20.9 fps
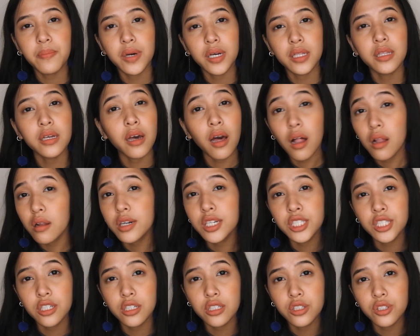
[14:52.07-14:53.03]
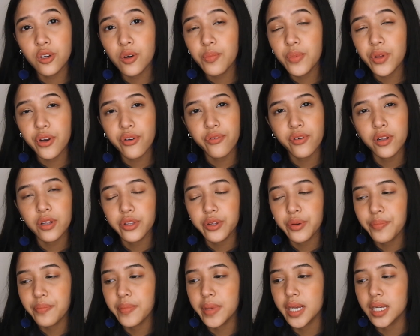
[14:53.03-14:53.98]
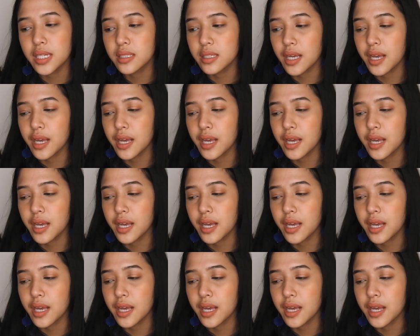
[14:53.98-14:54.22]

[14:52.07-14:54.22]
But the color is just so beautiful to miss,